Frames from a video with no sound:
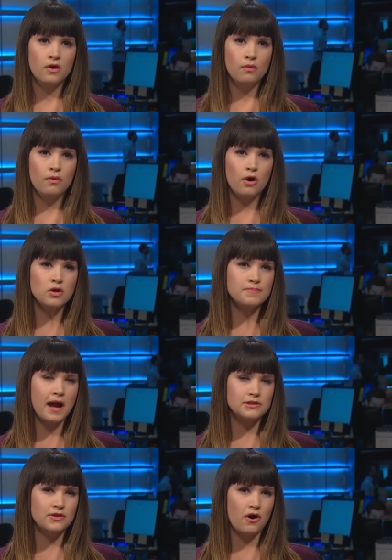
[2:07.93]
Well, it goes
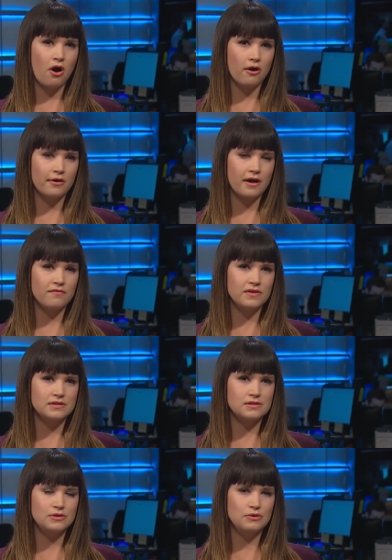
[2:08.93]
back to the heart of
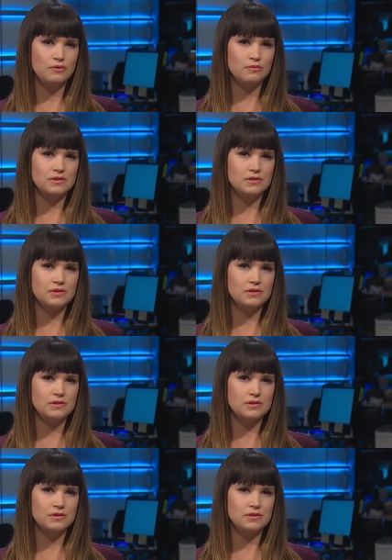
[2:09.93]
this new